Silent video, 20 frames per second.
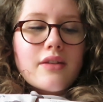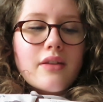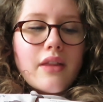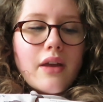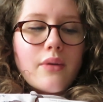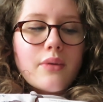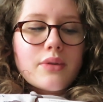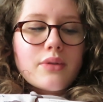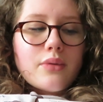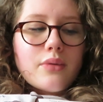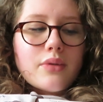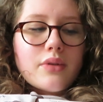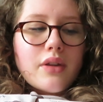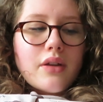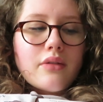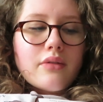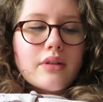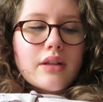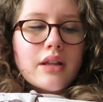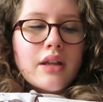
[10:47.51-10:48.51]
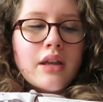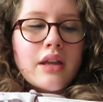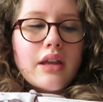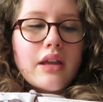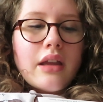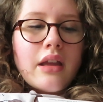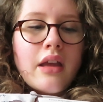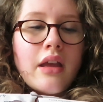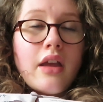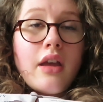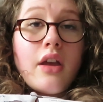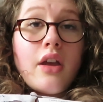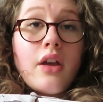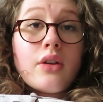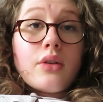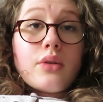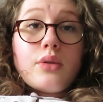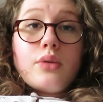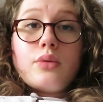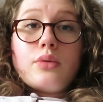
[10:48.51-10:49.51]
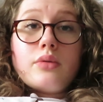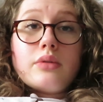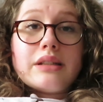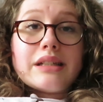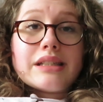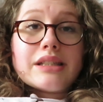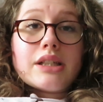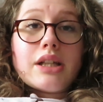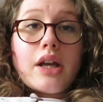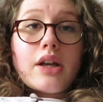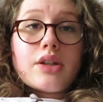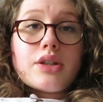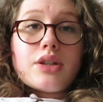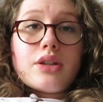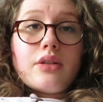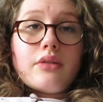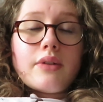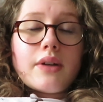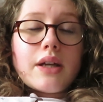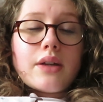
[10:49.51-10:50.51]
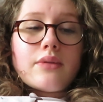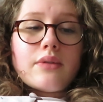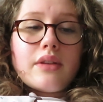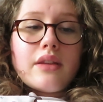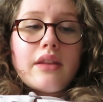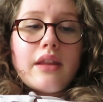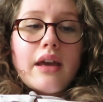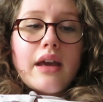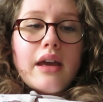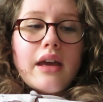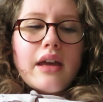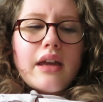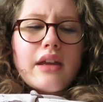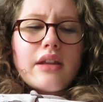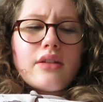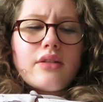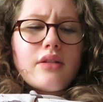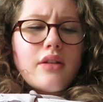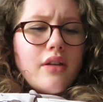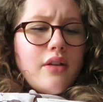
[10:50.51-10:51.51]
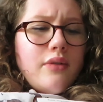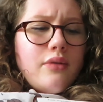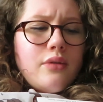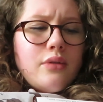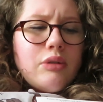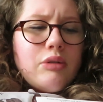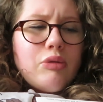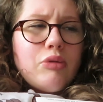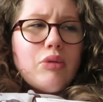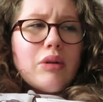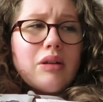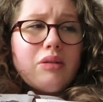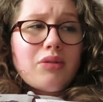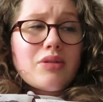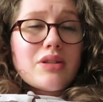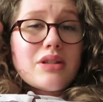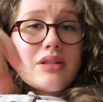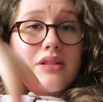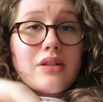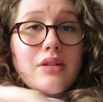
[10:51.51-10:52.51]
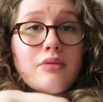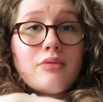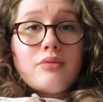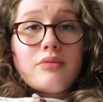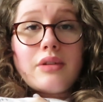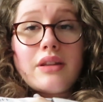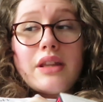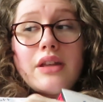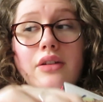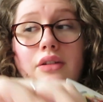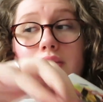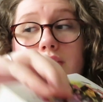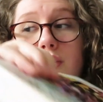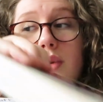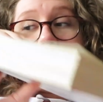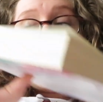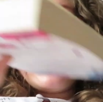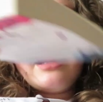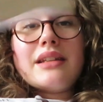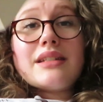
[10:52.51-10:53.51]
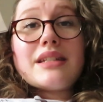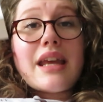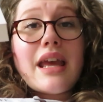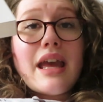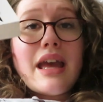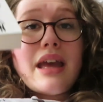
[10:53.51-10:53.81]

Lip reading: So that was also really cool discussion around that, and overall it was just a really good read,